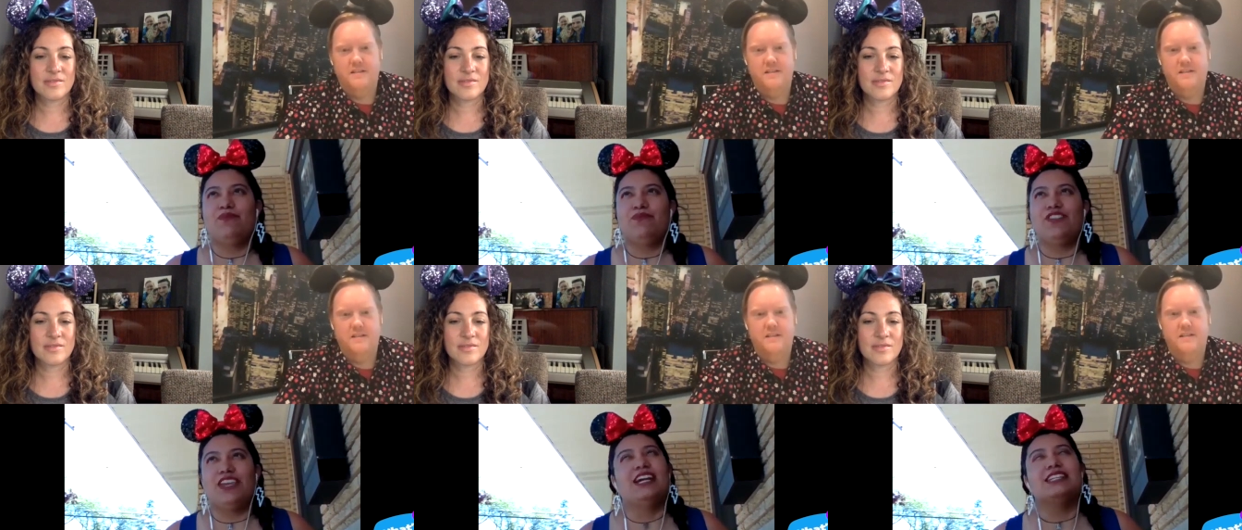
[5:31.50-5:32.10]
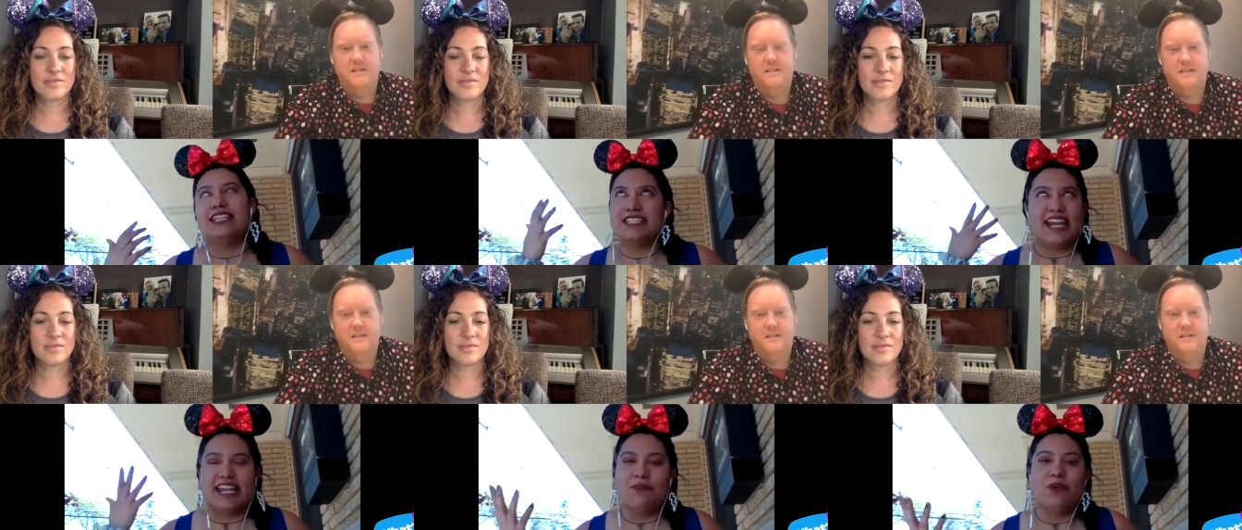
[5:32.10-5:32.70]
Speaker 1: the ideas
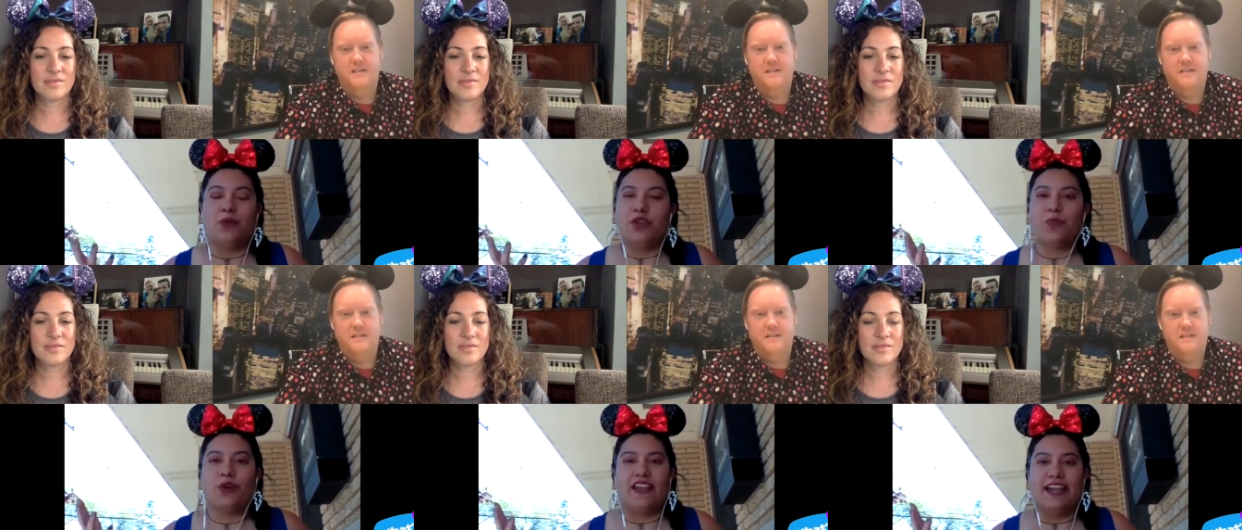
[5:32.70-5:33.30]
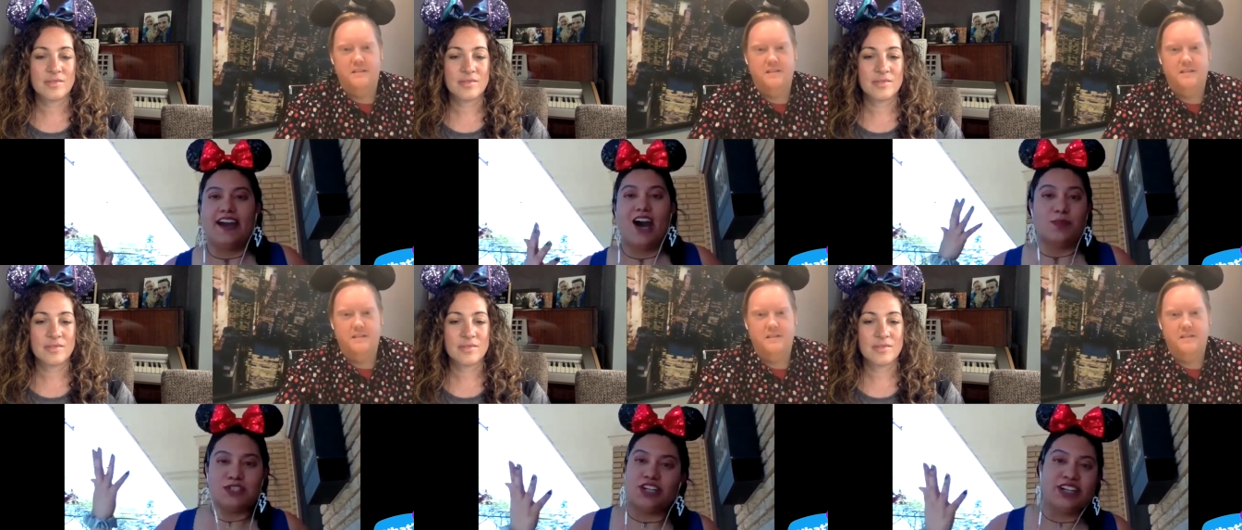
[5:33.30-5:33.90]
that I came up with were like
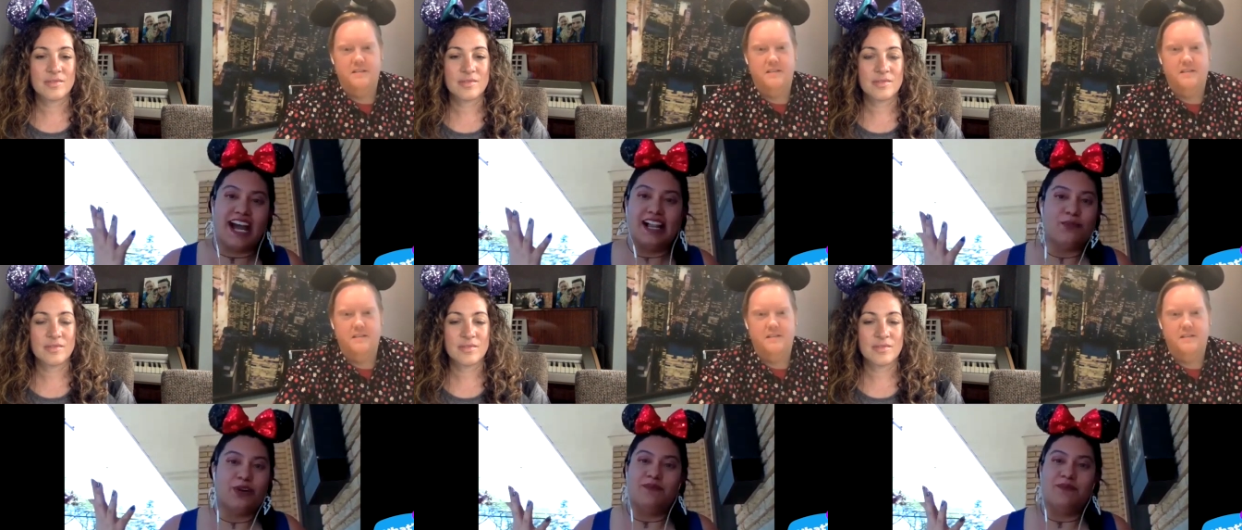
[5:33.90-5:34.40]
up to your caliber.